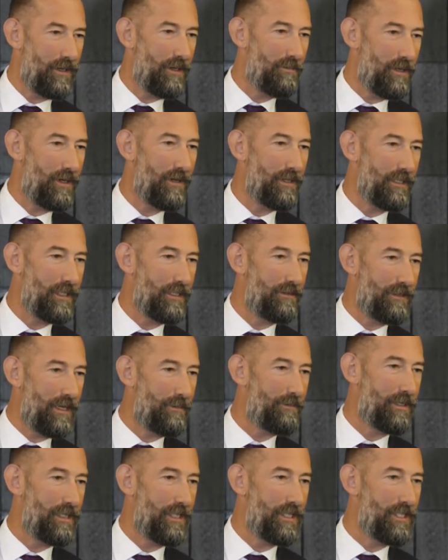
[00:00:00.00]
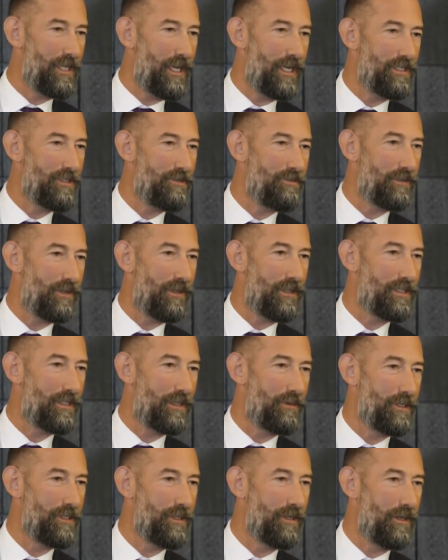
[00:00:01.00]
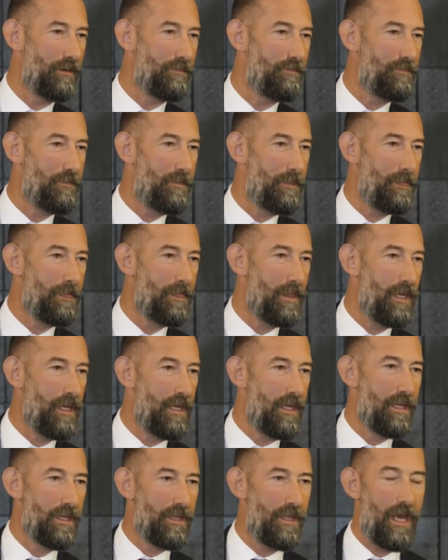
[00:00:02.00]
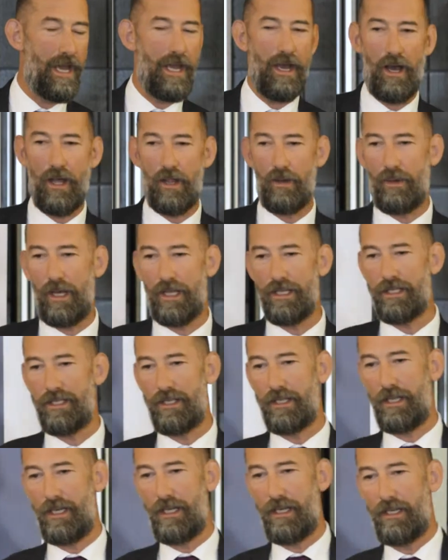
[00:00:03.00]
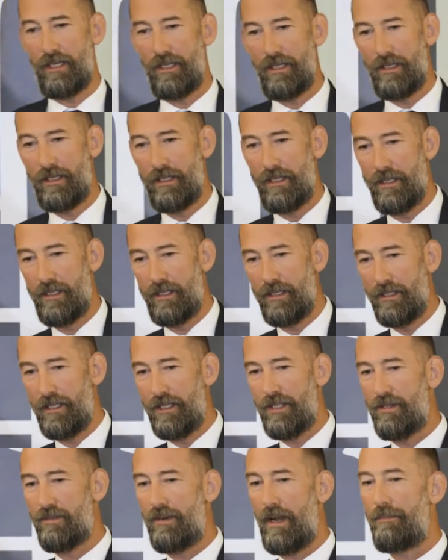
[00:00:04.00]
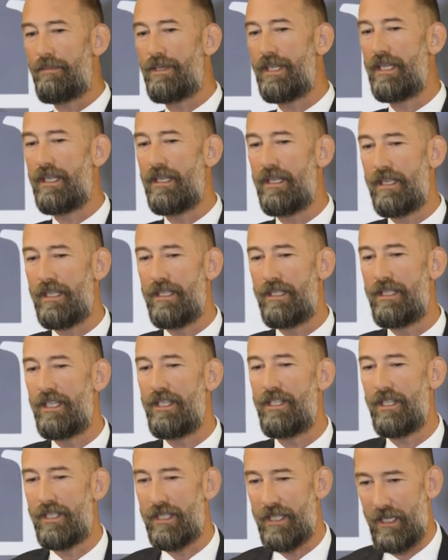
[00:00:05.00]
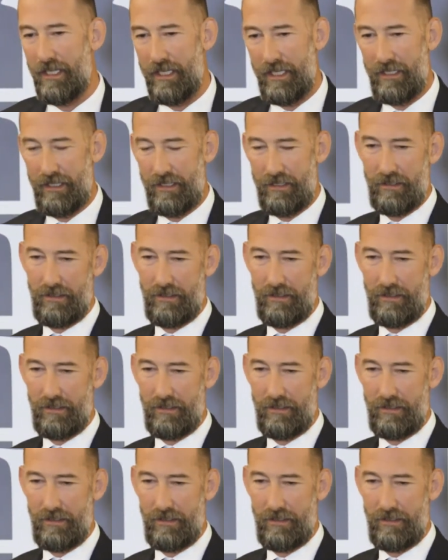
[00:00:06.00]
our market rapidly changed for us, are we not? They are the ones that are disrupting digitally.